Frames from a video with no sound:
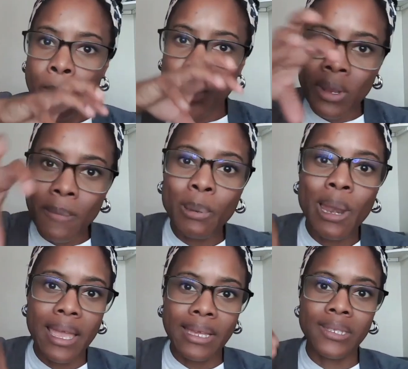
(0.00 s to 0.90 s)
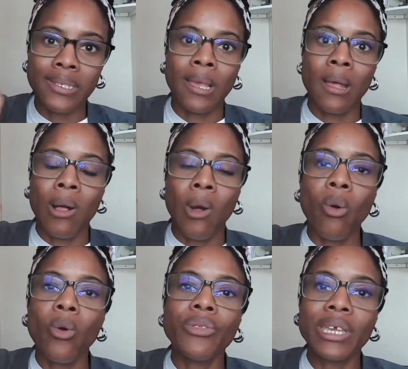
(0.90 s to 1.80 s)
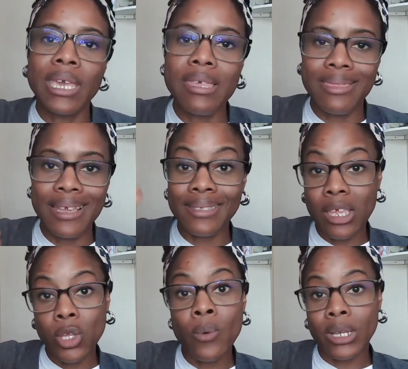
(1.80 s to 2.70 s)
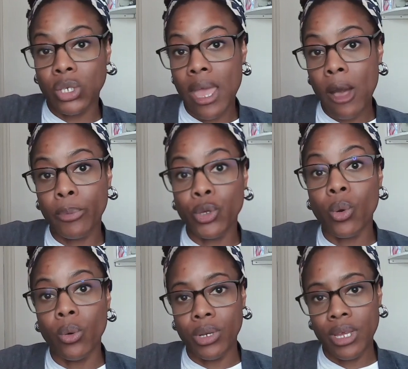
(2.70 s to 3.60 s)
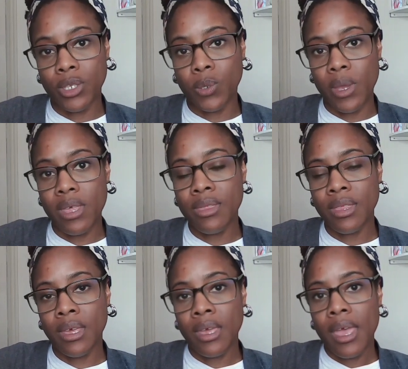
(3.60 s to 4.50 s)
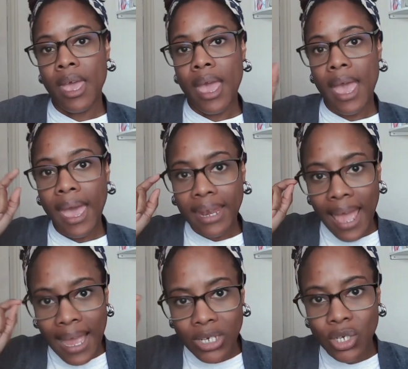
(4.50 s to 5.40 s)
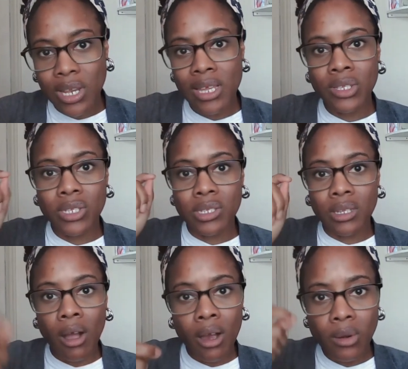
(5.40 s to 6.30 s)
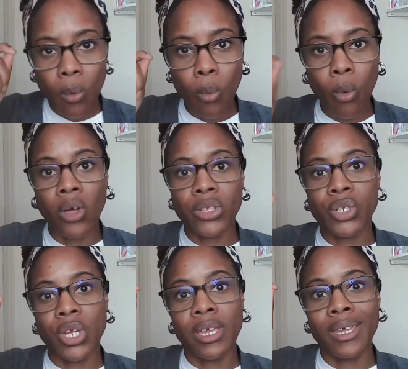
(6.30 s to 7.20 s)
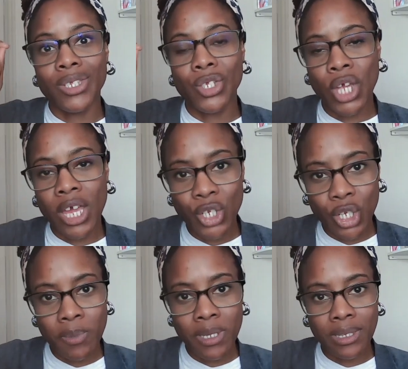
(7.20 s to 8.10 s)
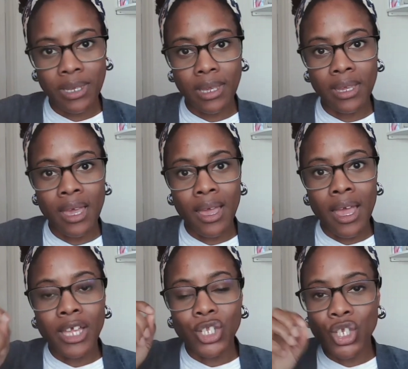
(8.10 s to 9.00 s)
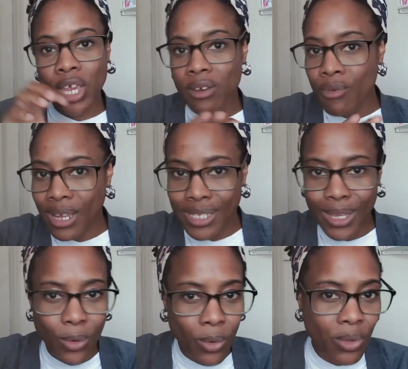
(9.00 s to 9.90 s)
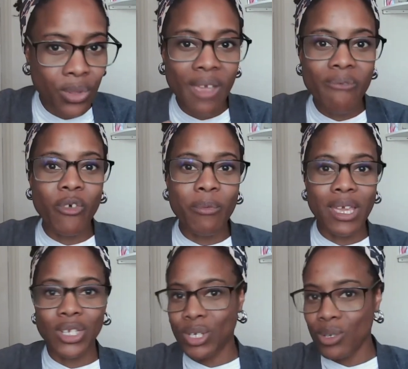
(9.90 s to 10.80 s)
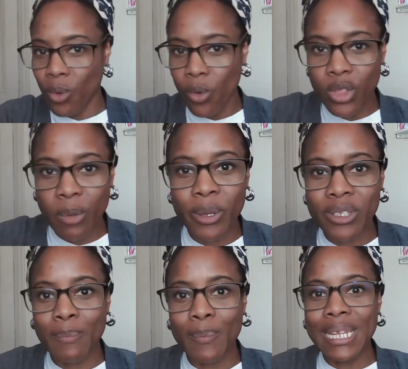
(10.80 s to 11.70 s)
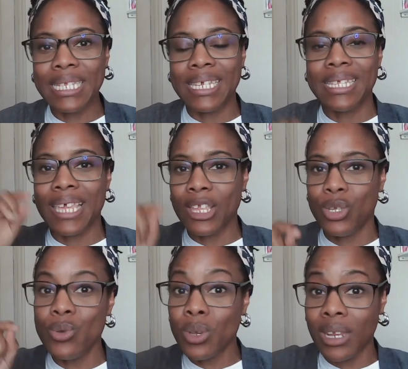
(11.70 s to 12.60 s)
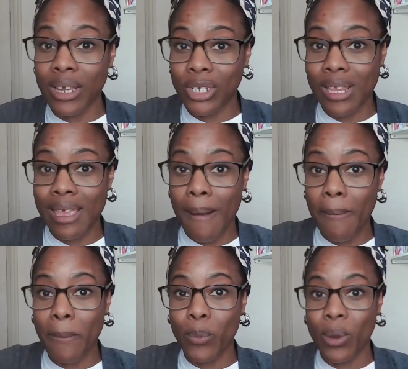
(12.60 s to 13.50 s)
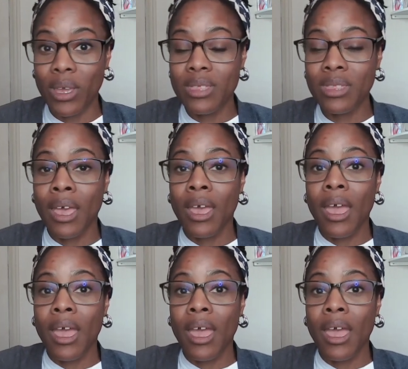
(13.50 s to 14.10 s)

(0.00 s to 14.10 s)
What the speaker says: put in place all the key things that you actually help your audience with, and actually start watching ChatGPT generating all the information, all the possibilities that you could actually come up with